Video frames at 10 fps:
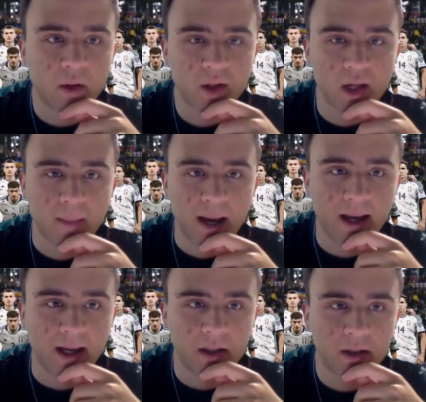
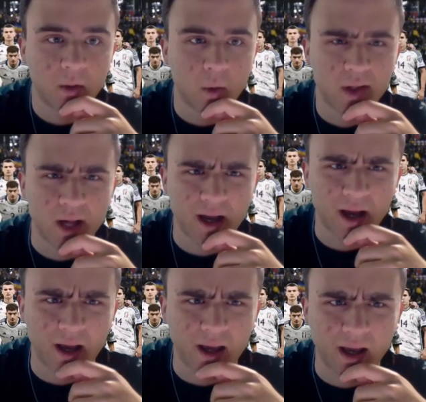Scamacca.
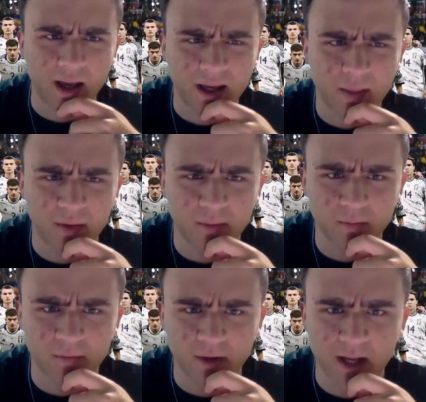I keep
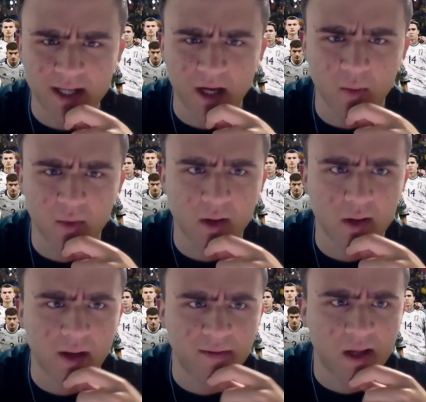on forgetting how you pronounce
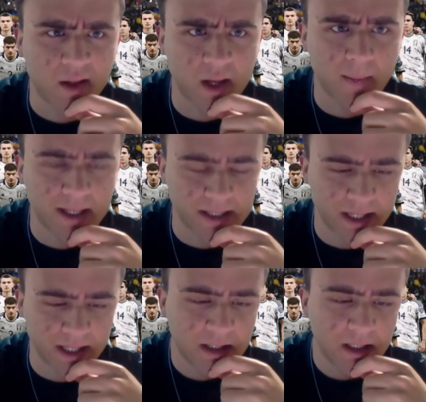it. I think it's Scamacca,
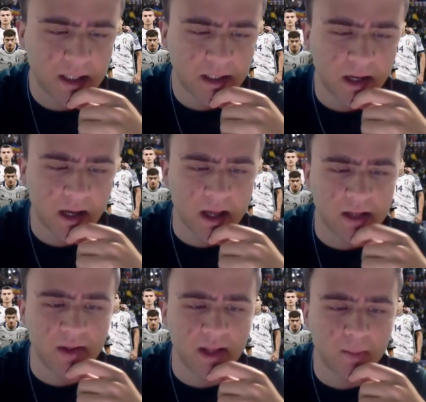yeah.
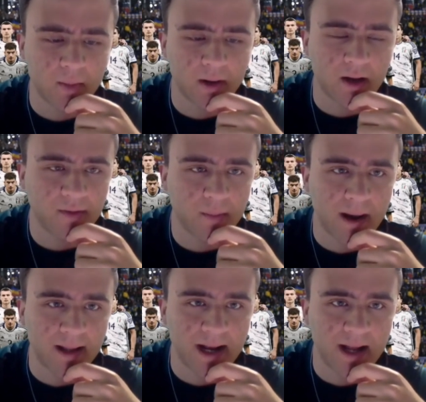The number 9 from
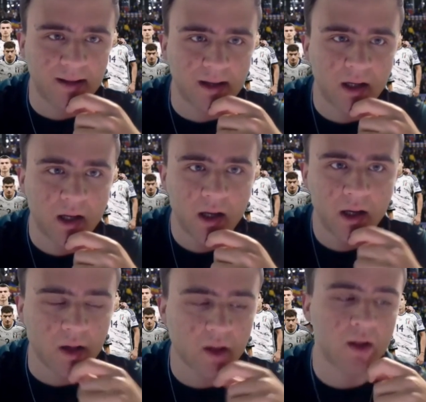Atalanta.
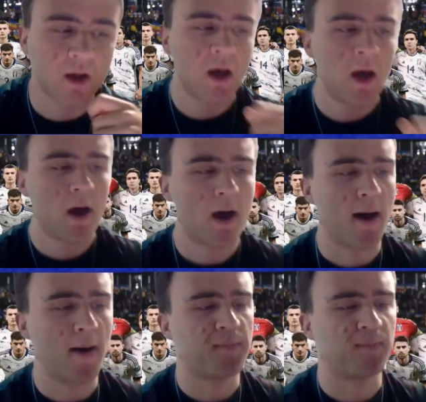Because
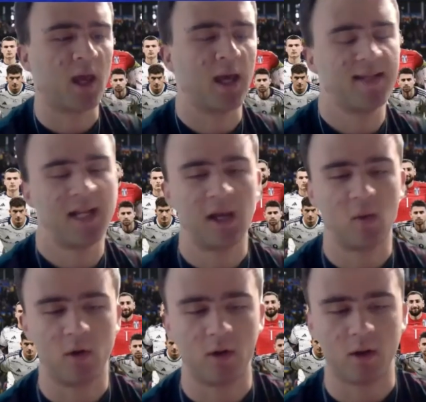Italy
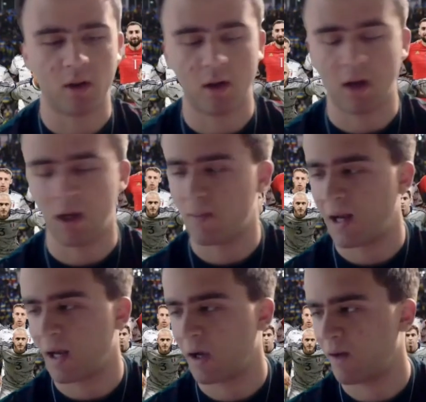it's been
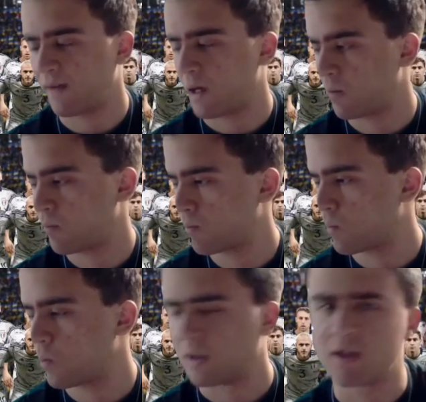like, I think,
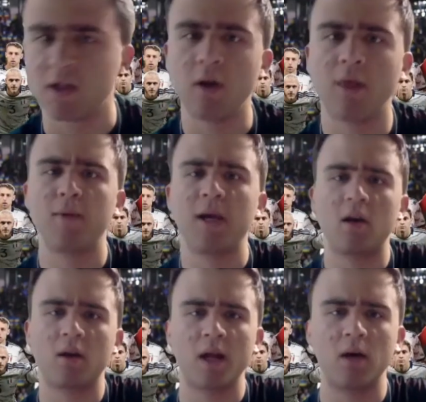2-3
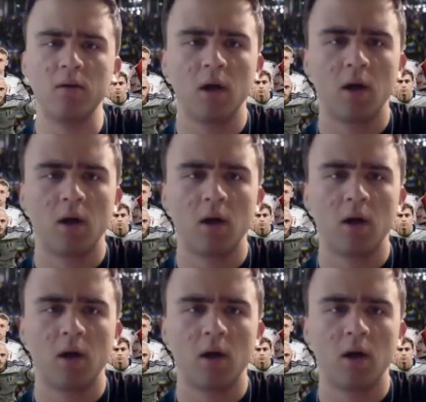years now?